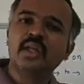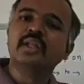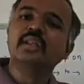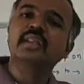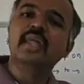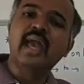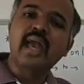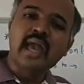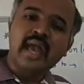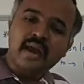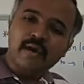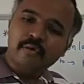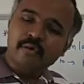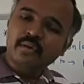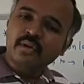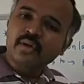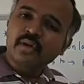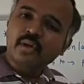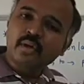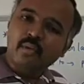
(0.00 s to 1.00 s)
They
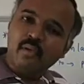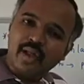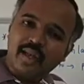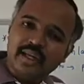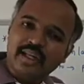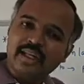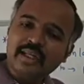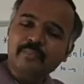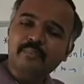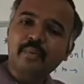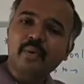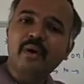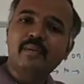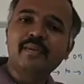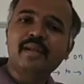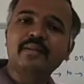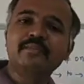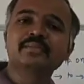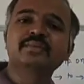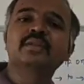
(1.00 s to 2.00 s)
have quality
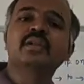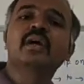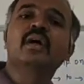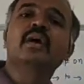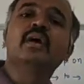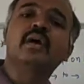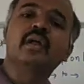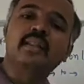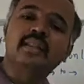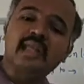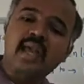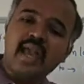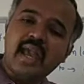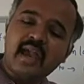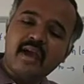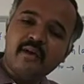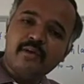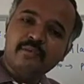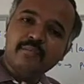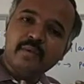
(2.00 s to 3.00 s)
problems, they
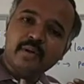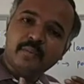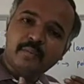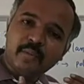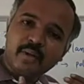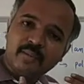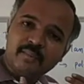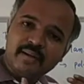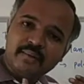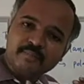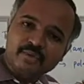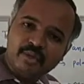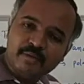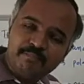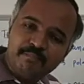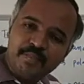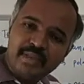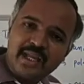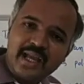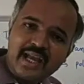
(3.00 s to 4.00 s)
have problems
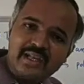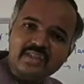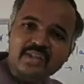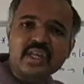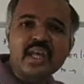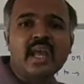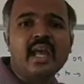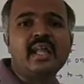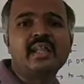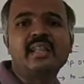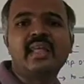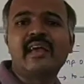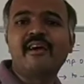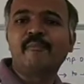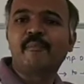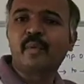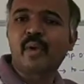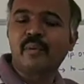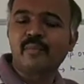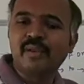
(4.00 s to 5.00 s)
of pH, and they
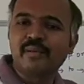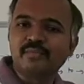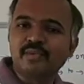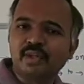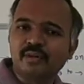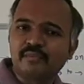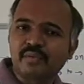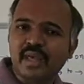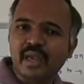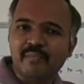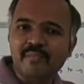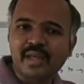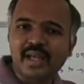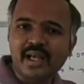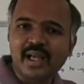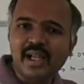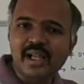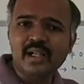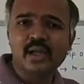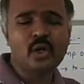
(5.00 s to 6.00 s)
have problems of
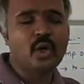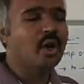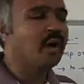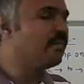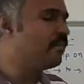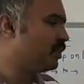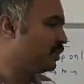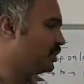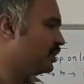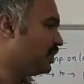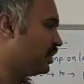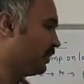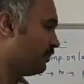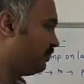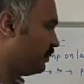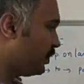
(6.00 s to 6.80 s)
chemical composition.